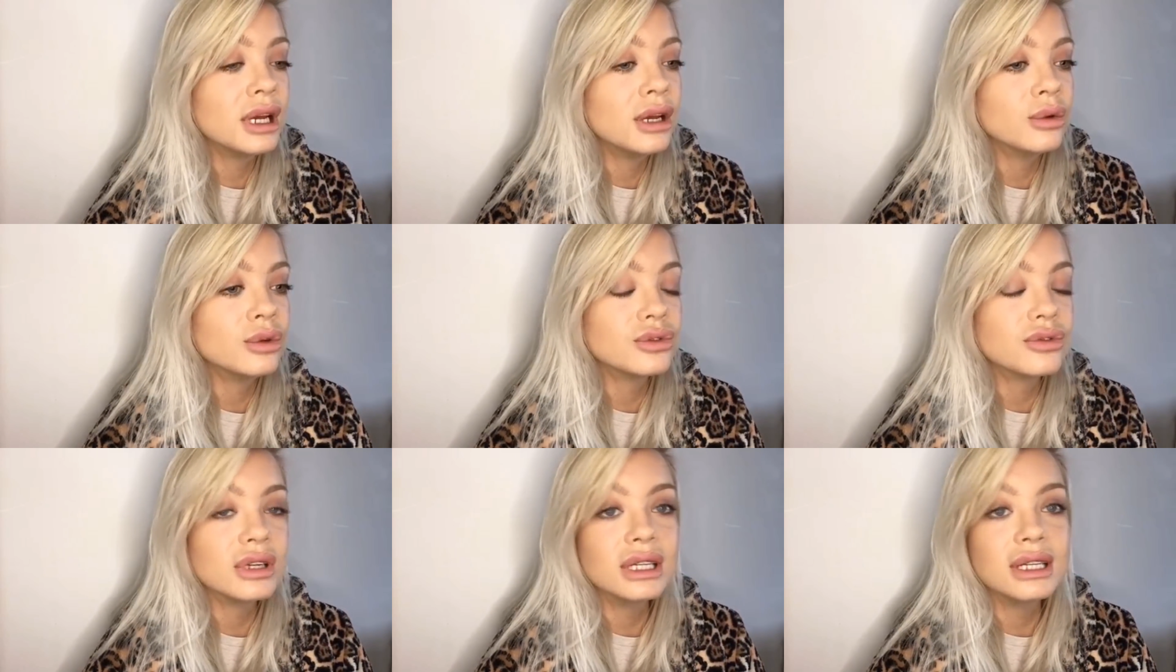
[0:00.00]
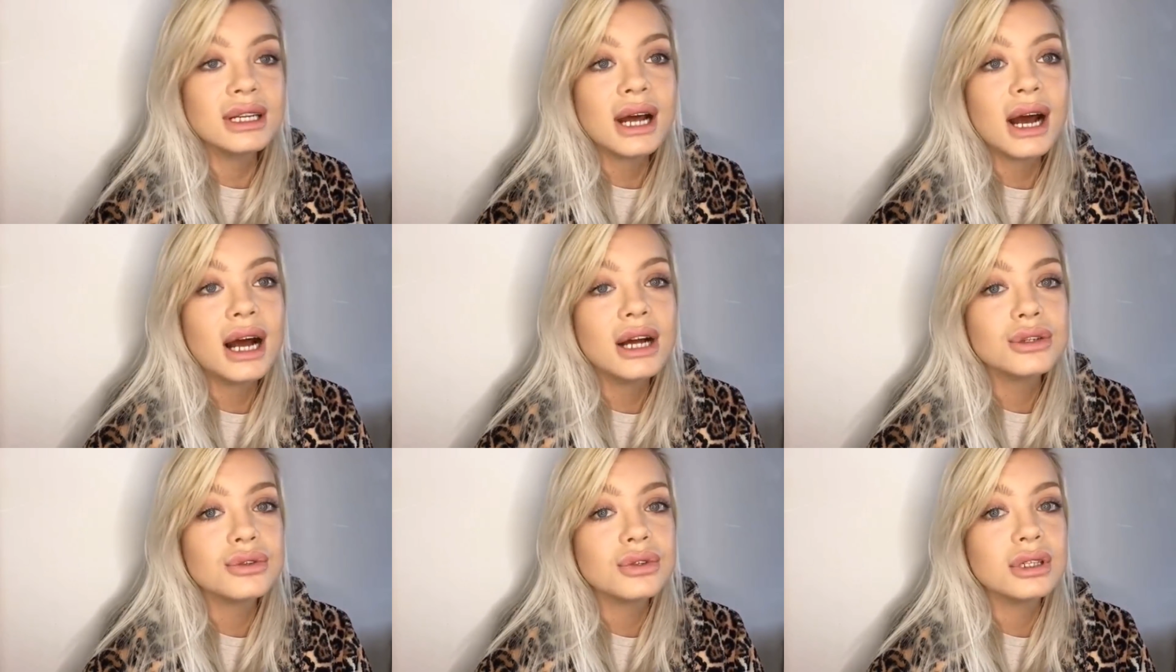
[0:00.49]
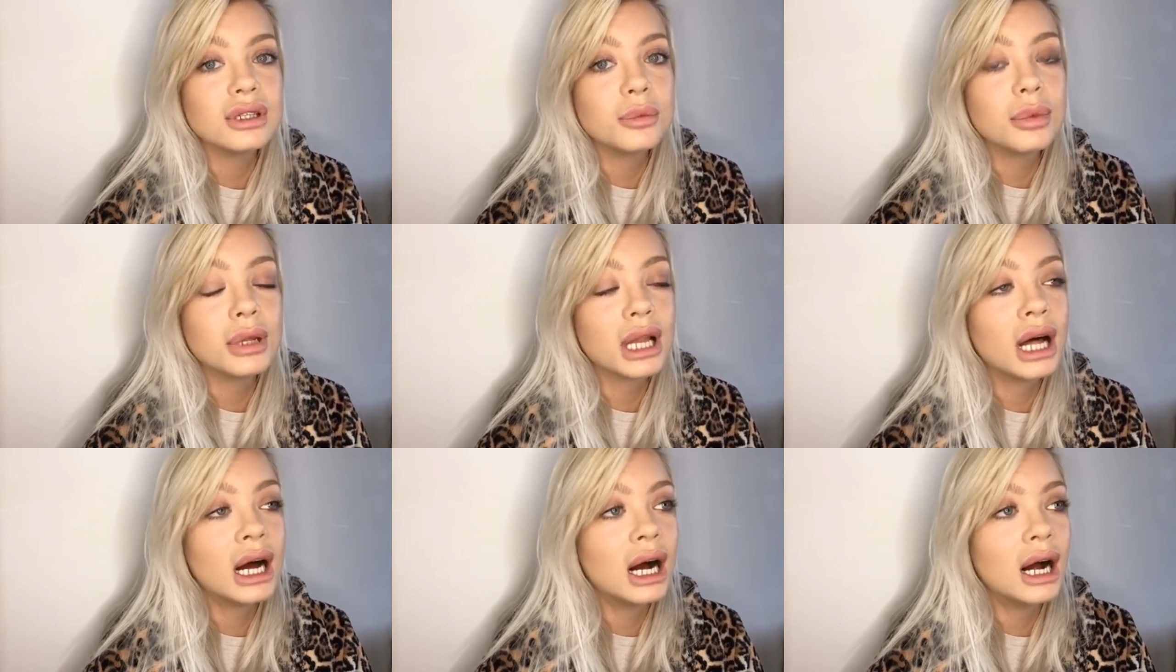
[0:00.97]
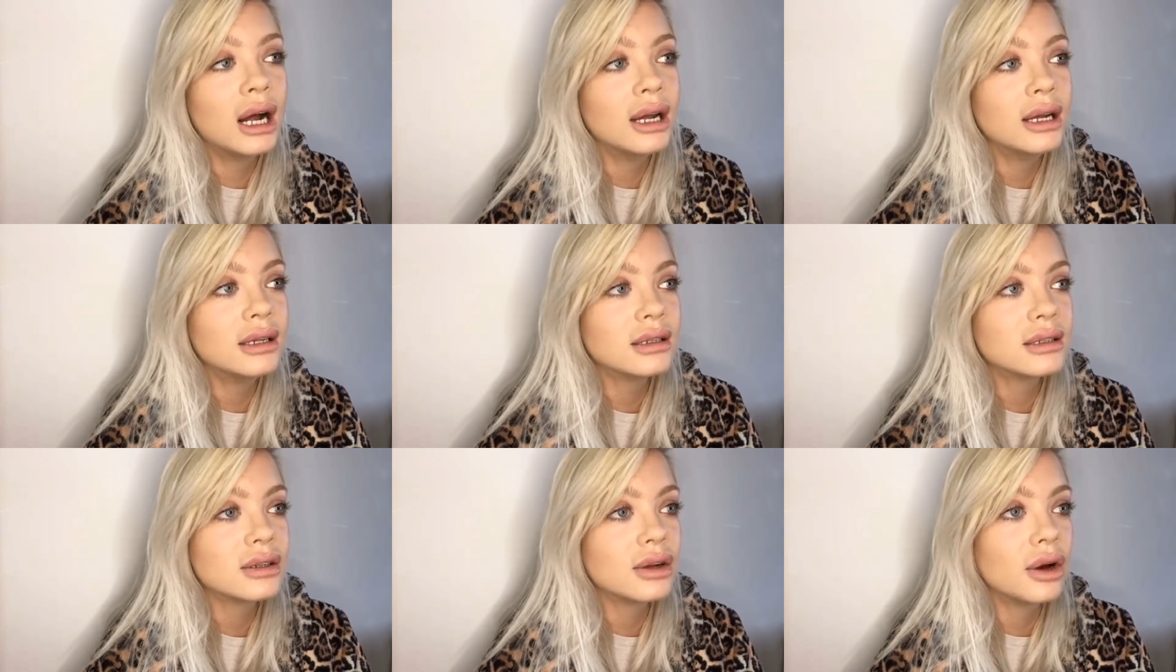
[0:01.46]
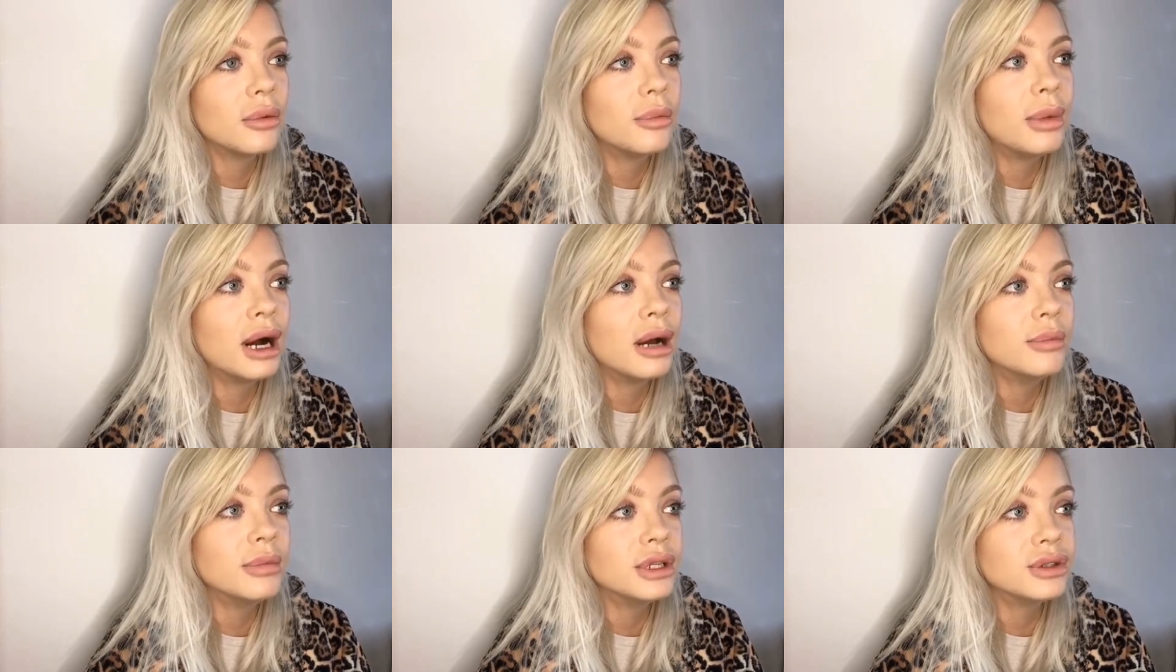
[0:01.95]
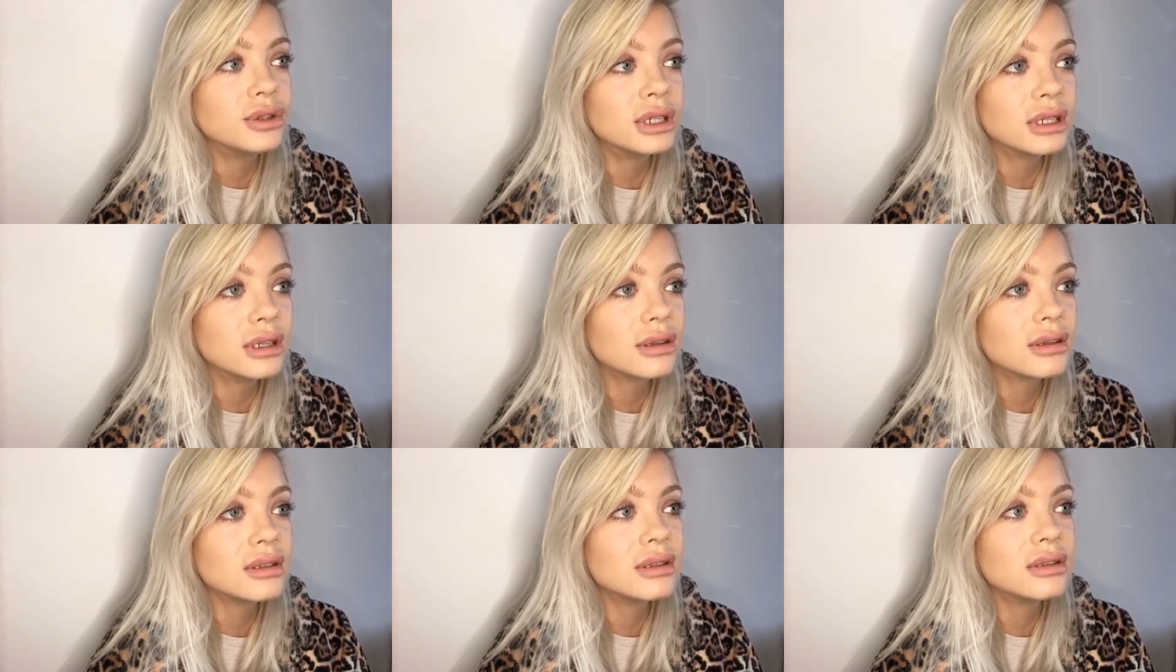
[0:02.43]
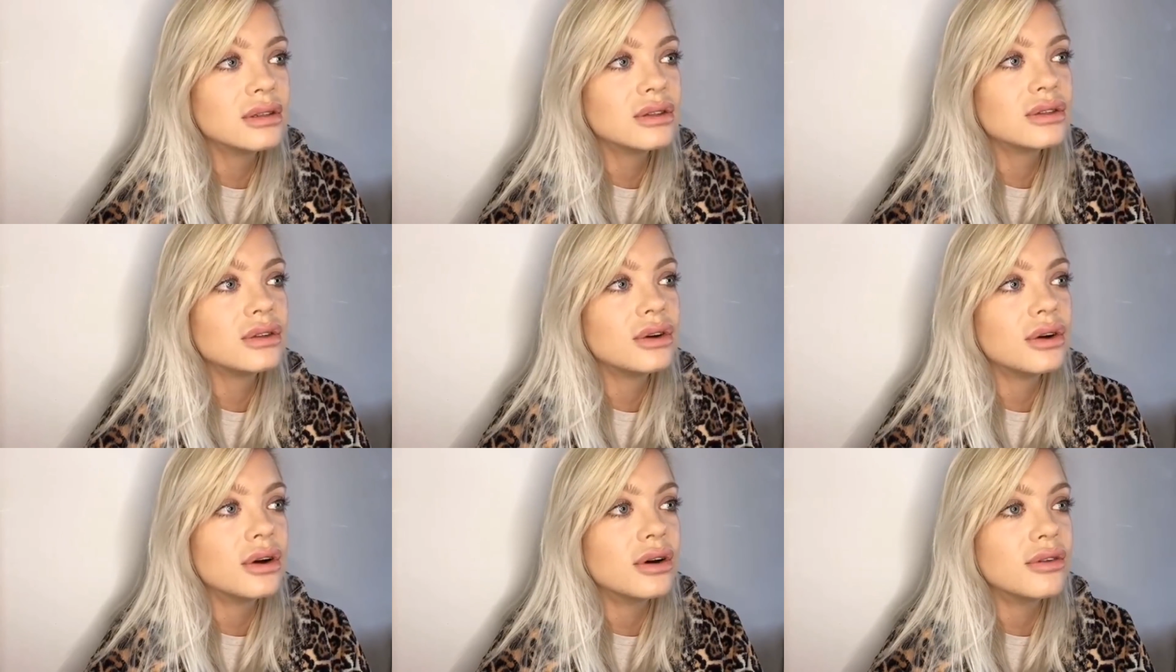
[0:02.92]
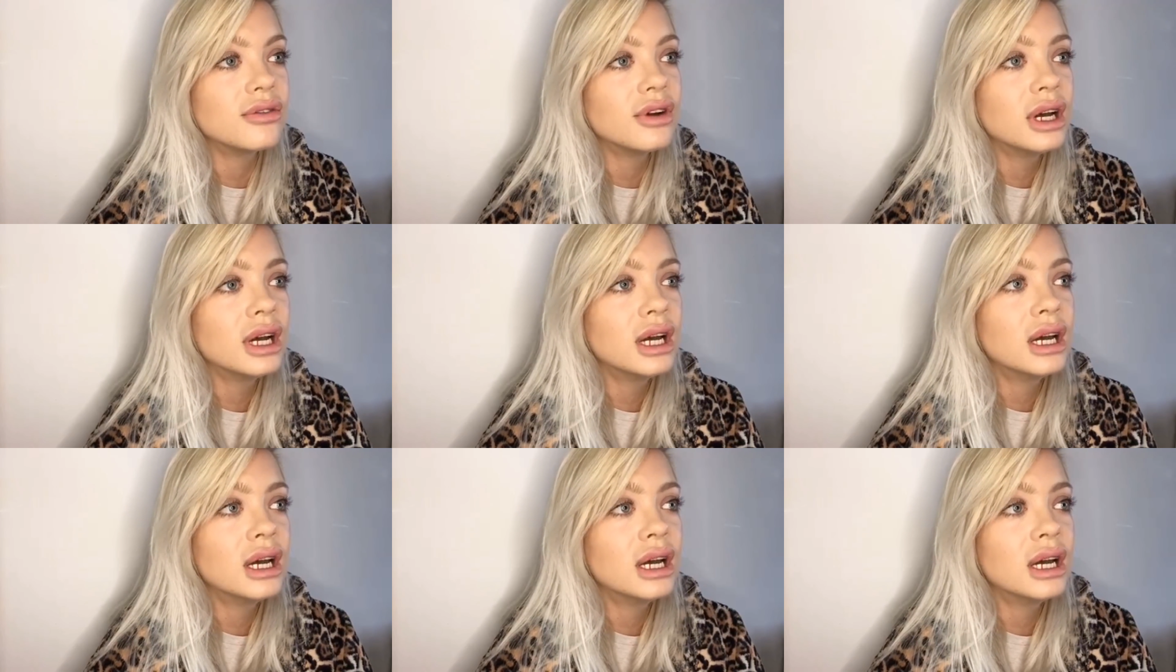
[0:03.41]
He was really nice, really polite, started buying me drinks and stuff,